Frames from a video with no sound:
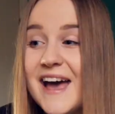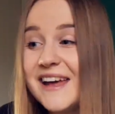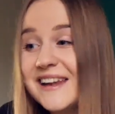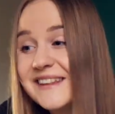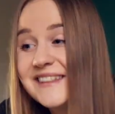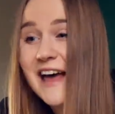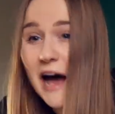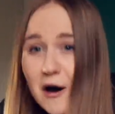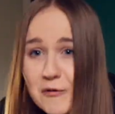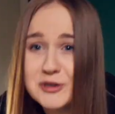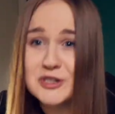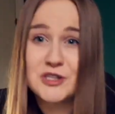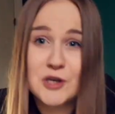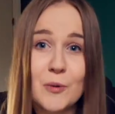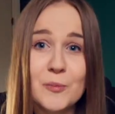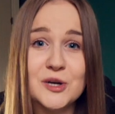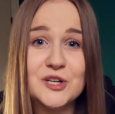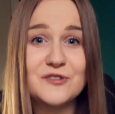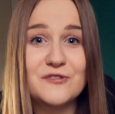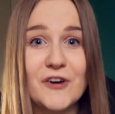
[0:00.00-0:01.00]
And that was so
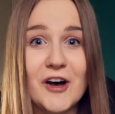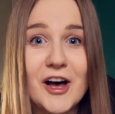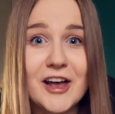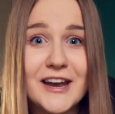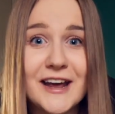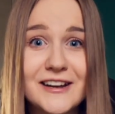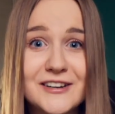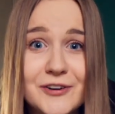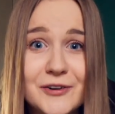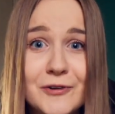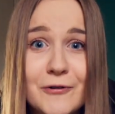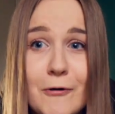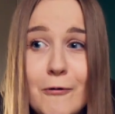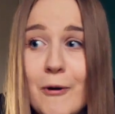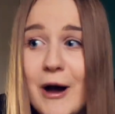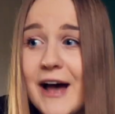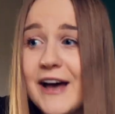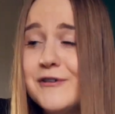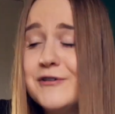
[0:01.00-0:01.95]
much fun. I don't know why.